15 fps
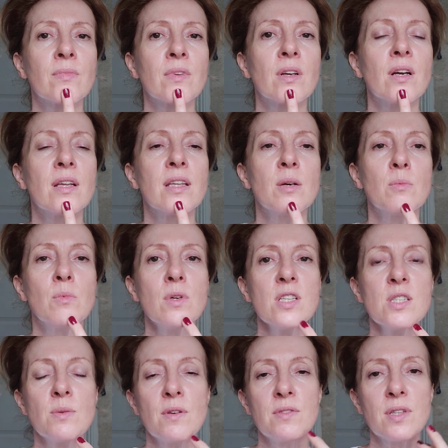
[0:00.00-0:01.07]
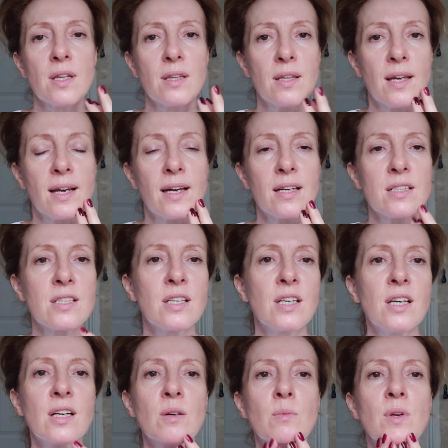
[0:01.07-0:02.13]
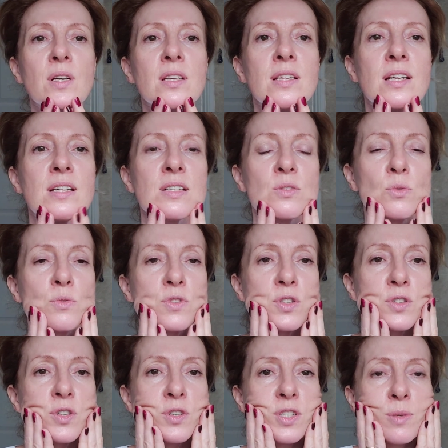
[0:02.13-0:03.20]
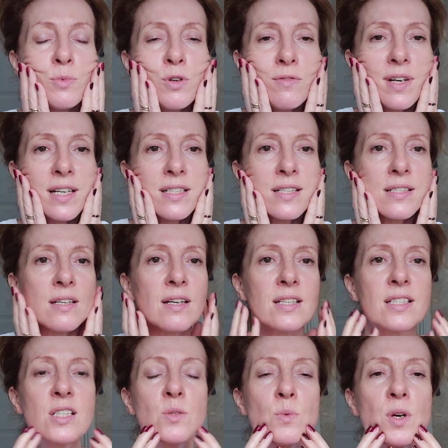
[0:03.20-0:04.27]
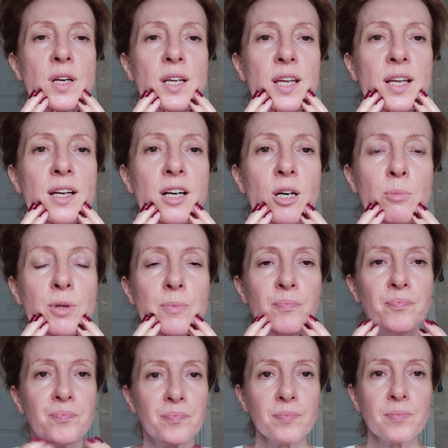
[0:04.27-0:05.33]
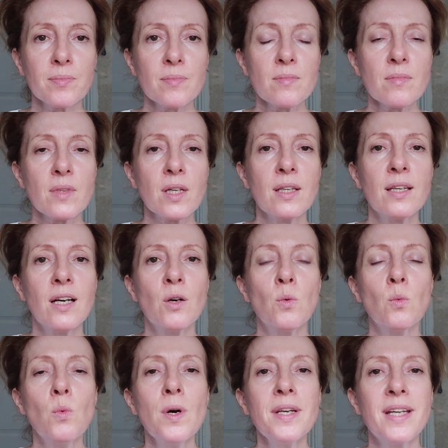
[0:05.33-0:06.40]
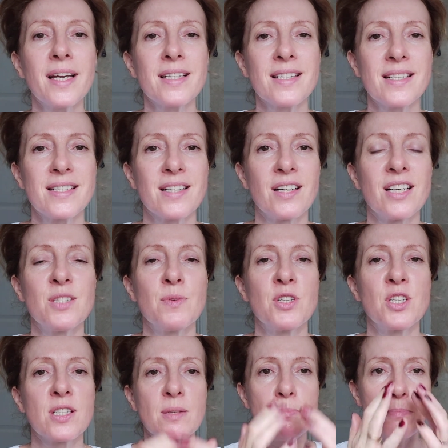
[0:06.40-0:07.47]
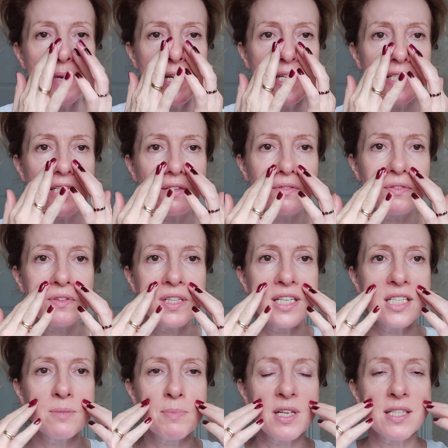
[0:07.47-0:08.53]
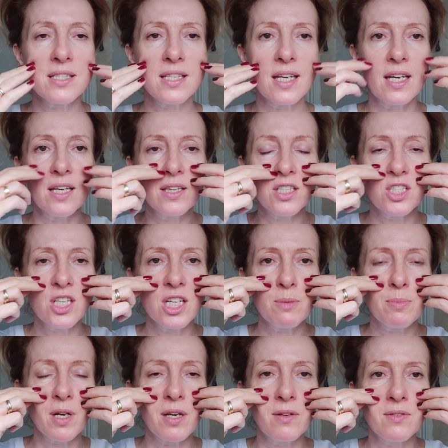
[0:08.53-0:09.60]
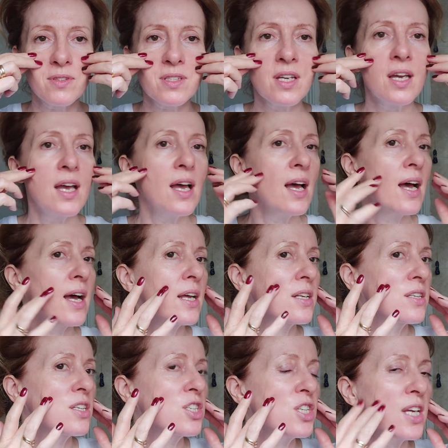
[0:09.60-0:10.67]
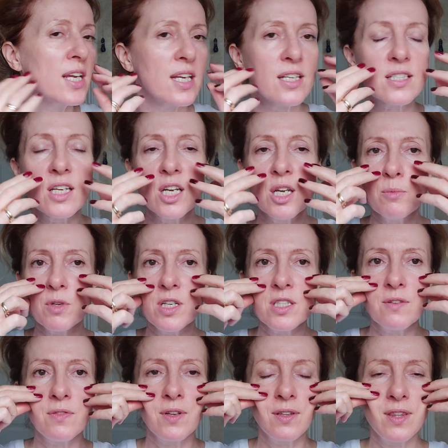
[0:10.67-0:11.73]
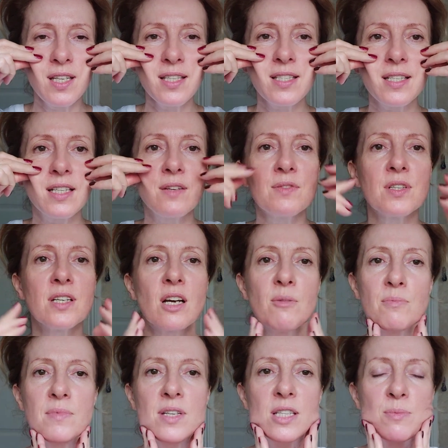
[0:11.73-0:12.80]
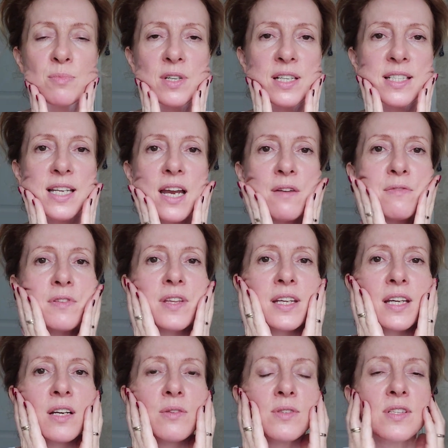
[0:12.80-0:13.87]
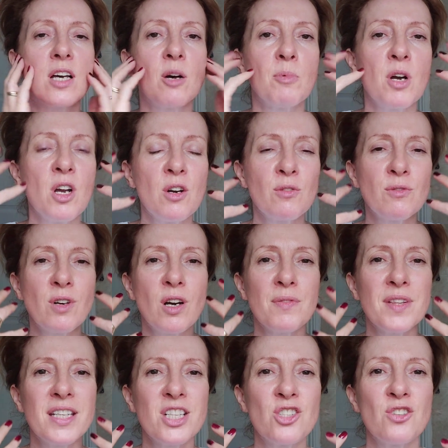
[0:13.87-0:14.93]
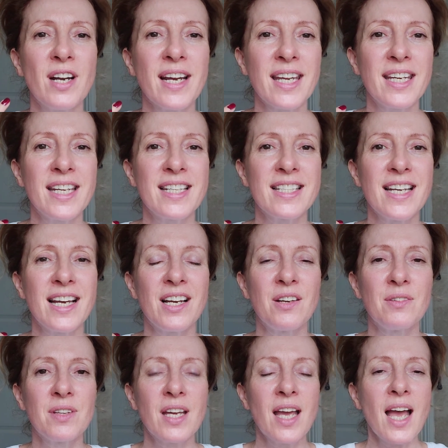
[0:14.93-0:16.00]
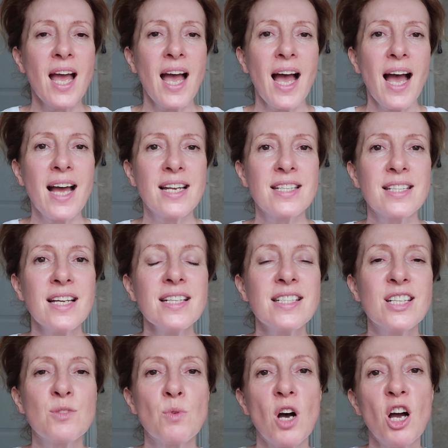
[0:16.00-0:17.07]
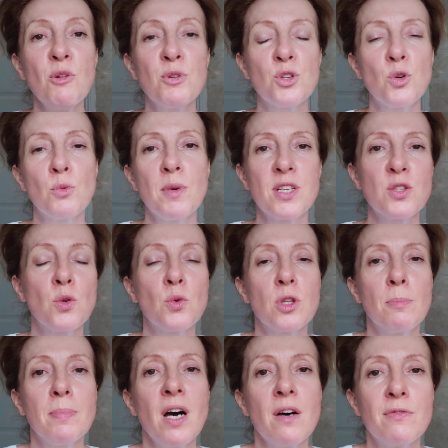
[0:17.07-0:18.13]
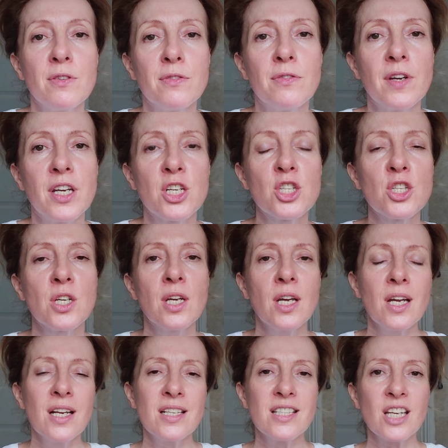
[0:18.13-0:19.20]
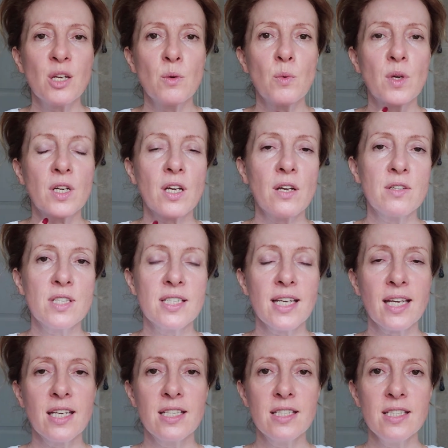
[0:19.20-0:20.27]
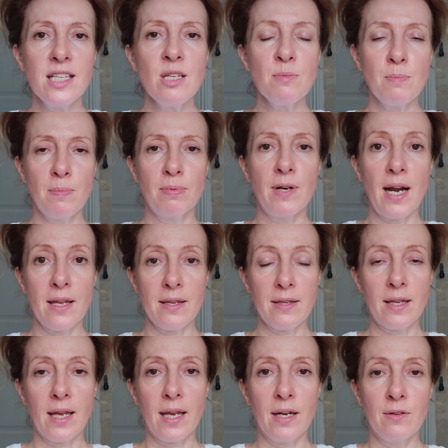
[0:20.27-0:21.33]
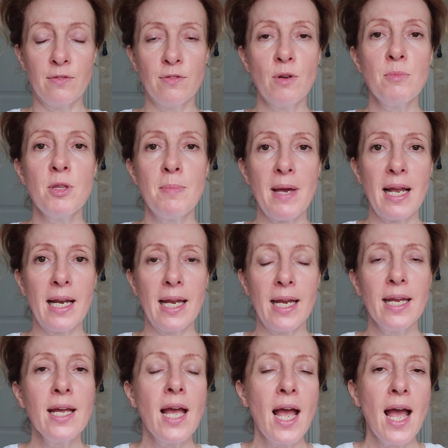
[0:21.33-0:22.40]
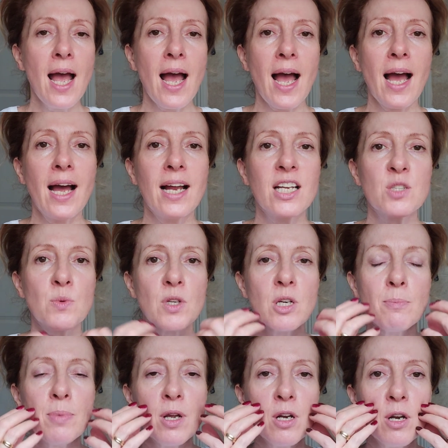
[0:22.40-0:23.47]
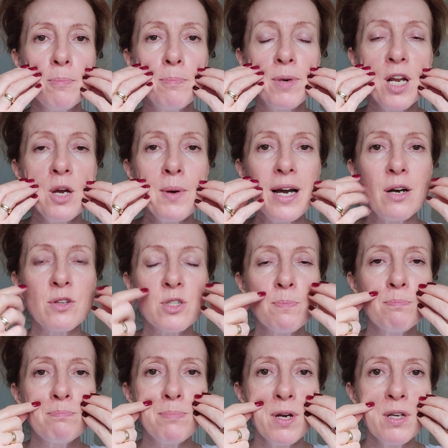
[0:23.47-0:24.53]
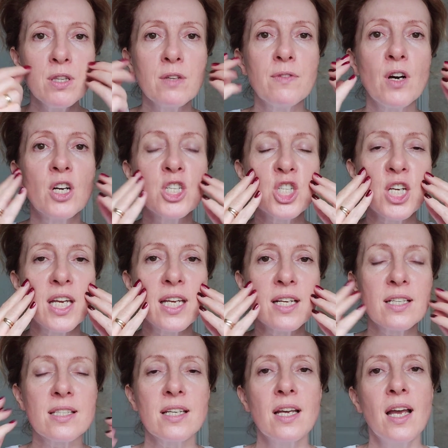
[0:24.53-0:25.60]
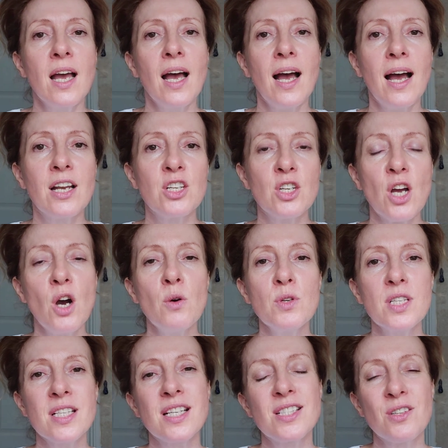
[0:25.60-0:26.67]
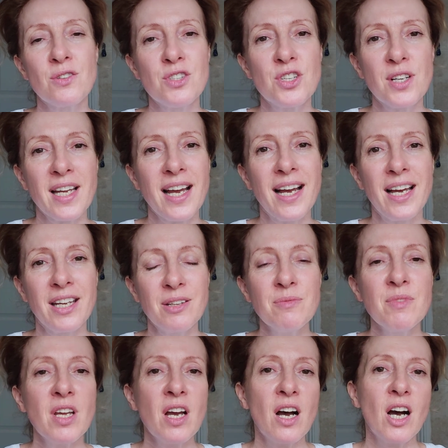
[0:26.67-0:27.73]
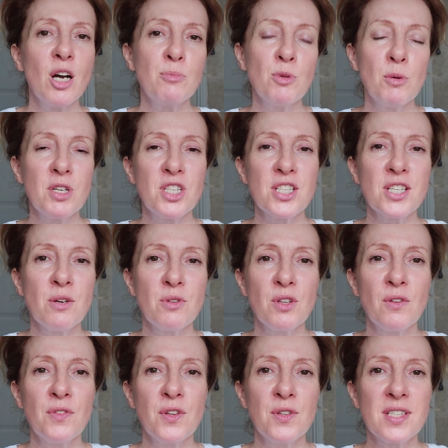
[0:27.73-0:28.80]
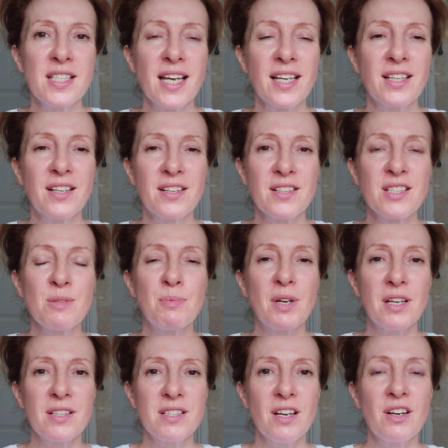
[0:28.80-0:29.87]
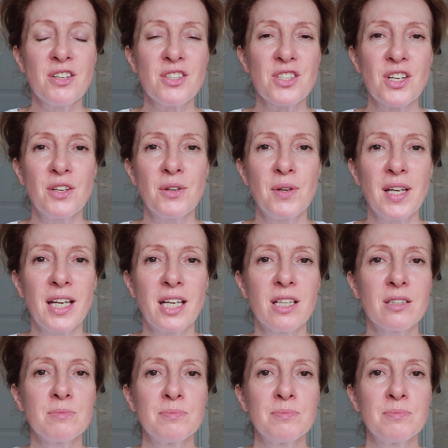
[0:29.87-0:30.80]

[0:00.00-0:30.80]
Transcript: And then once we've done that, we can then sort of do some more exercises working up. Now, one exercise which is amazing for these bits here, the cheekbones and the cheeks, because if this is lifted up, this brings everything else up rather than dragging it down. And that is what I would almost call the puffer fish. So we're going to take a deep breath in from the belly, and we're going to blow out both of our cheeks and hold it as long as you can. I'll probably just hold it a few seconds, but I'll show you here.